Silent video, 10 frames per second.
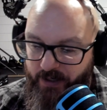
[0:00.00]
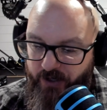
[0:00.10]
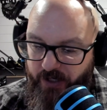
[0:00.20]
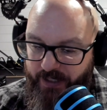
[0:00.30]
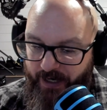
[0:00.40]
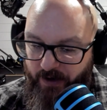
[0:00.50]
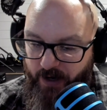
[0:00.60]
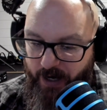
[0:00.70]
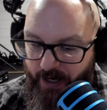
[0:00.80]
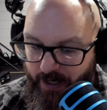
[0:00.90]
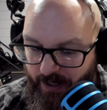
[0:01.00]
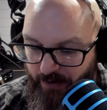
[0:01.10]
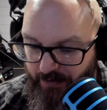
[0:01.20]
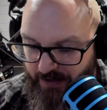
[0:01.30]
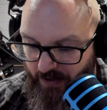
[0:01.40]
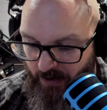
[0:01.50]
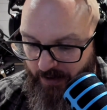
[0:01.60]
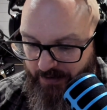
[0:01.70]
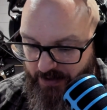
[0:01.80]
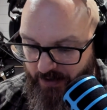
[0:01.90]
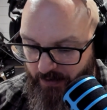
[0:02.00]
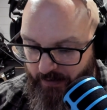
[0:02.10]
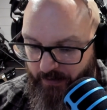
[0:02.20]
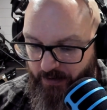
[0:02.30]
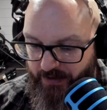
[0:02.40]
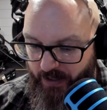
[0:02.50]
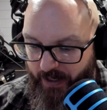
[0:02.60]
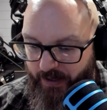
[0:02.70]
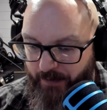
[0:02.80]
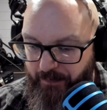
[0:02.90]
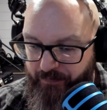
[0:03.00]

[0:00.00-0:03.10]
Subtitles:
She's got her high heels on still, it looks like,